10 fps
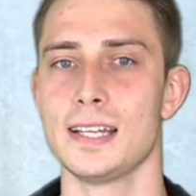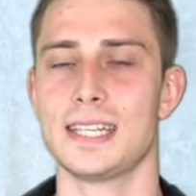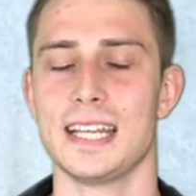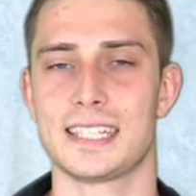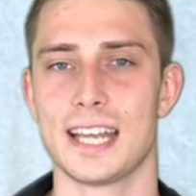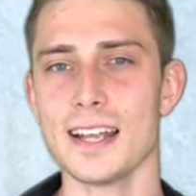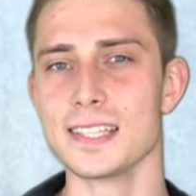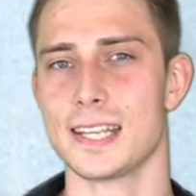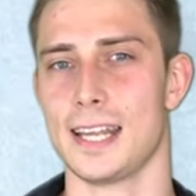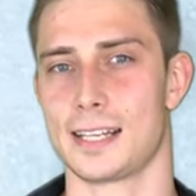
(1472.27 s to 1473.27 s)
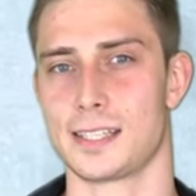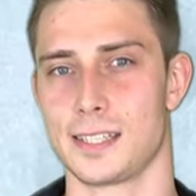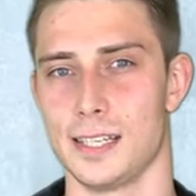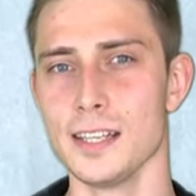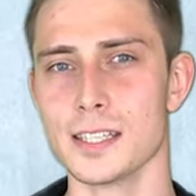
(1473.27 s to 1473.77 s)
There does
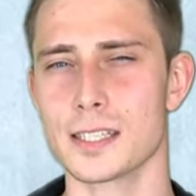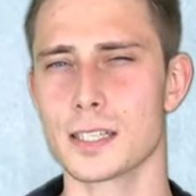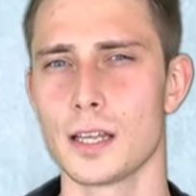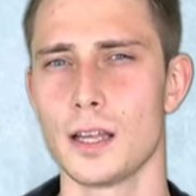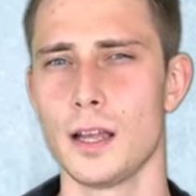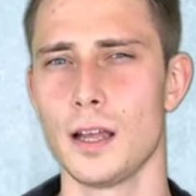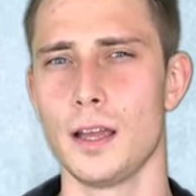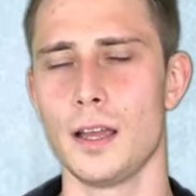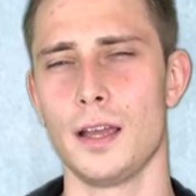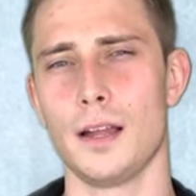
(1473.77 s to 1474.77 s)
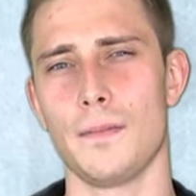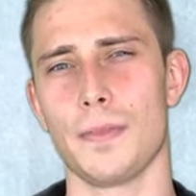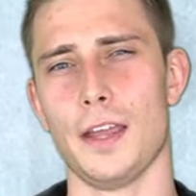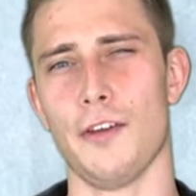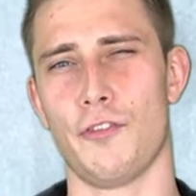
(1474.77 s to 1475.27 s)
exist a